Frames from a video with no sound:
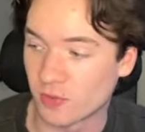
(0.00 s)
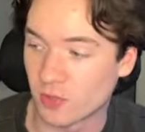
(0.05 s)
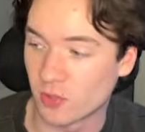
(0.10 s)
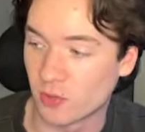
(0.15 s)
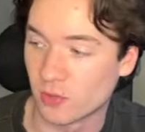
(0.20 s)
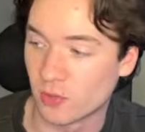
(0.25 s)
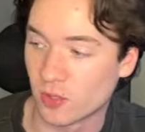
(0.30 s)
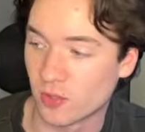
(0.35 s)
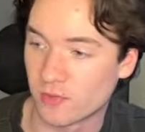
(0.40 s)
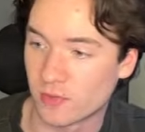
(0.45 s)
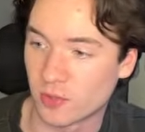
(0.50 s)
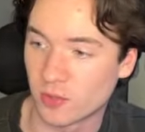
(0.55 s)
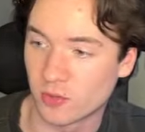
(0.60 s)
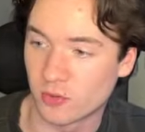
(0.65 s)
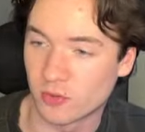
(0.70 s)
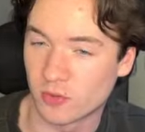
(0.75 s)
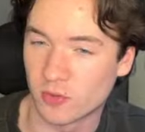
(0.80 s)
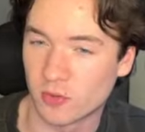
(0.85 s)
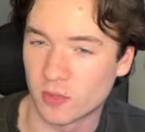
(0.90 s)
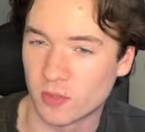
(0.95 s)

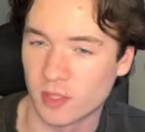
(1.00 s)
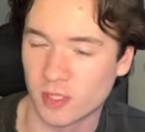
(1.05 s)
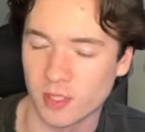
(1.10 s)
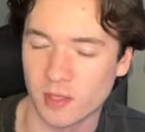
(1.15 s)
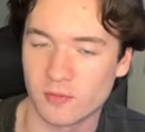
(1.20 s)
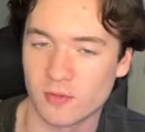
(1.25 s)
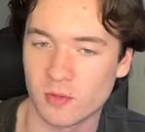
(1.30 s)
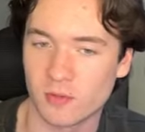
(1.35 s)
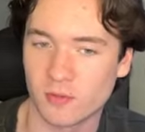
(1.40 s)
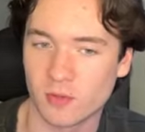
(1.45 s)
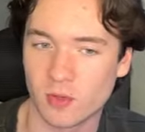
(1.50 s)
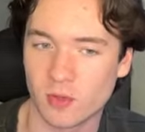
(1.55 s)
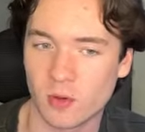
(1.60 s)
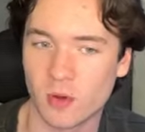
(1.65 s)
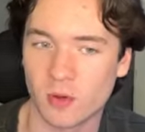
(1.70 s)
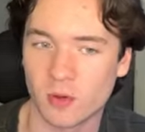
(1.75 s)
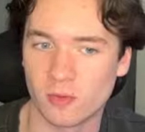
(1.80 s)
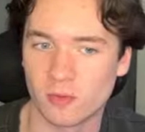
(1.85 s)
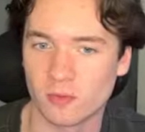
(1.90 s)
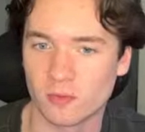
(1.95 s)
you've
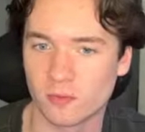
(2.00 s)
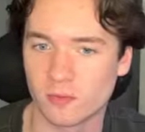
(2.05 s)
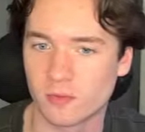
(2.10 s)
got